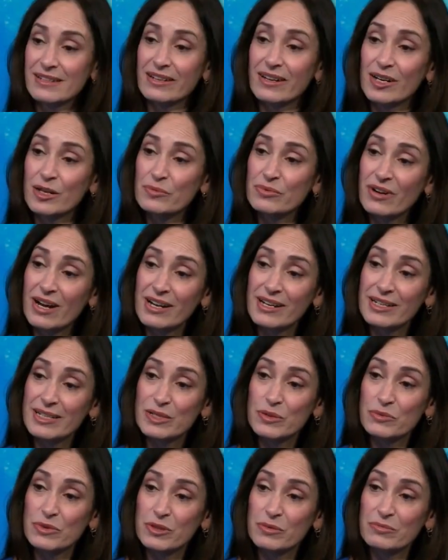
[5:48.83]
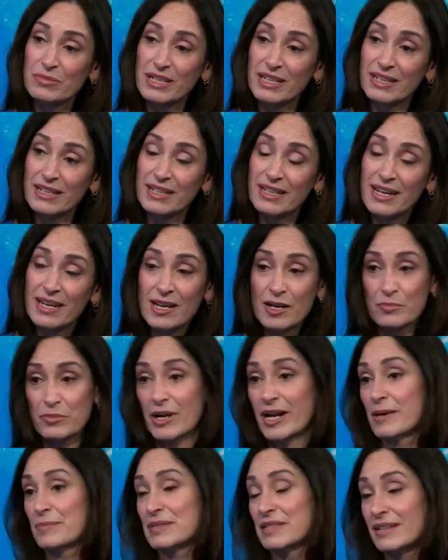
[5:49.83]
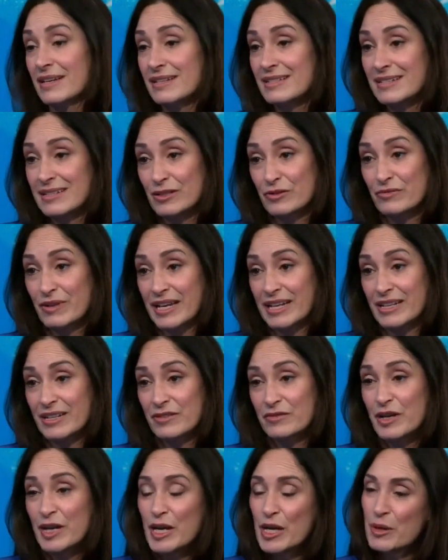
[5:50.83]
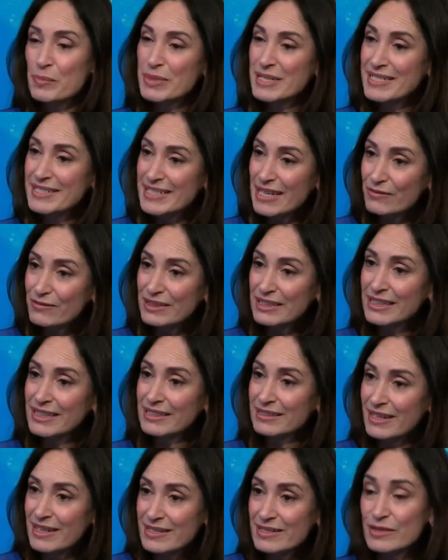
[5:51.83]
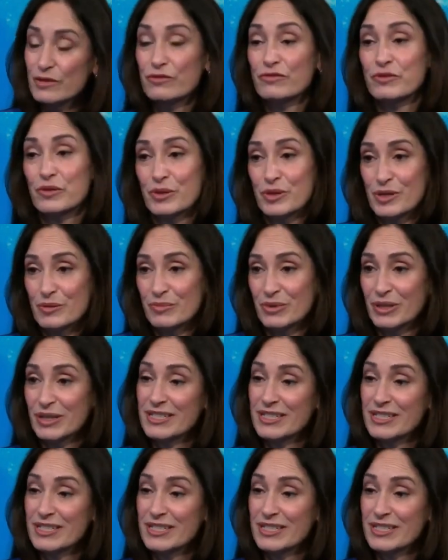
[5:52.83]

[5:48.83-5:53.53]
our products will be perhaps less innovative, but definitely less affordable.